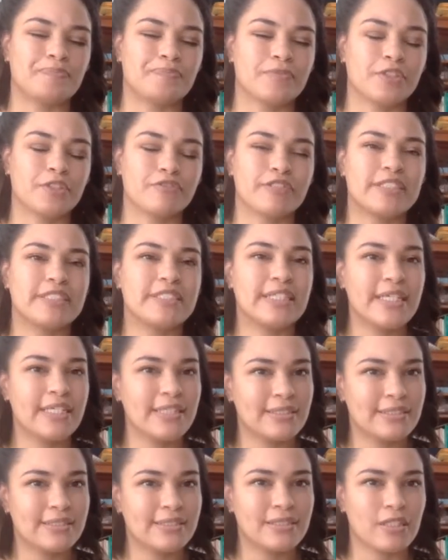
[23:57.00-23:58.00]

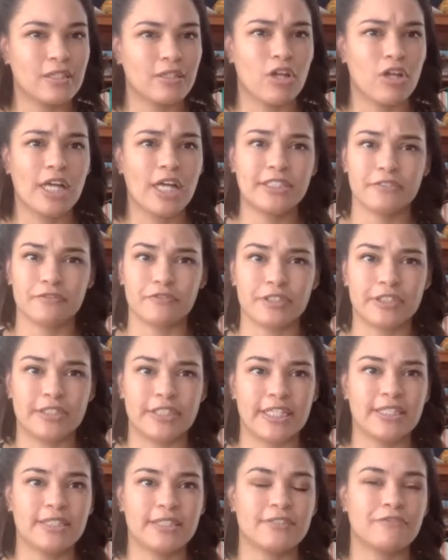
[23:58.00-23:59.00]
receipts, lots of
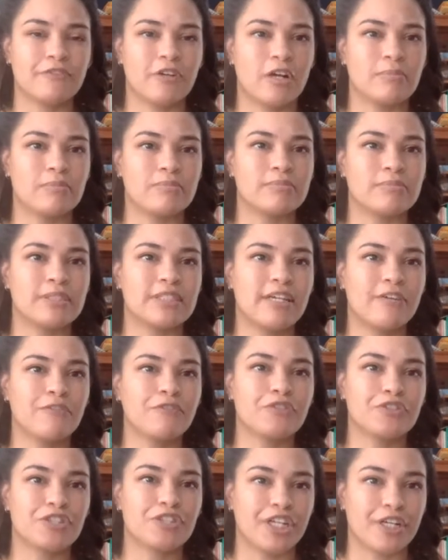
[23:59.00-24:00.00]
receipts from
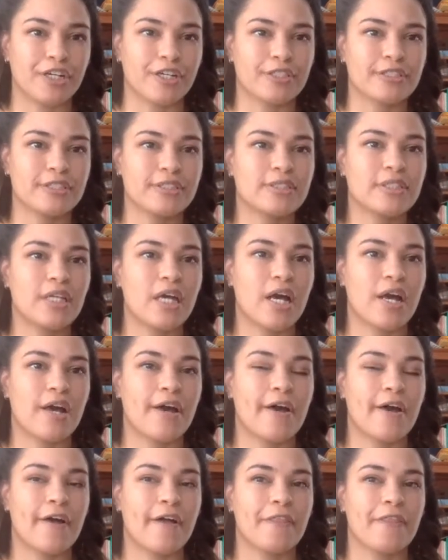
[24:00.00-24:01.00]
several years.
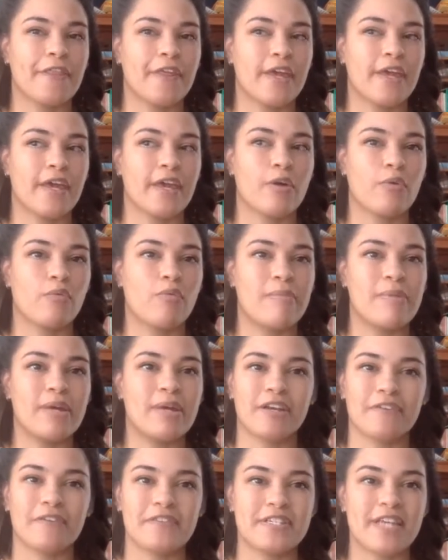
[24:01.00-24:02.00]
The women
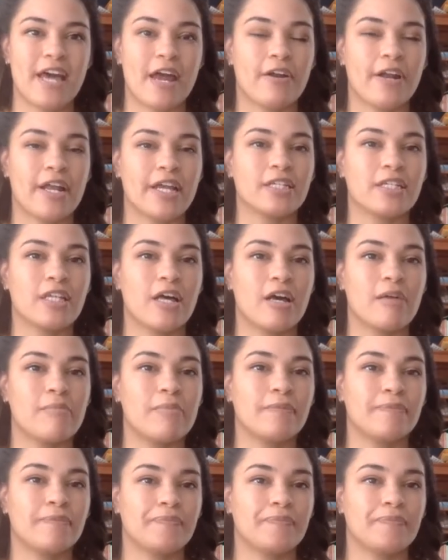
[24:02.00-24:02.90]
of the Saturday Club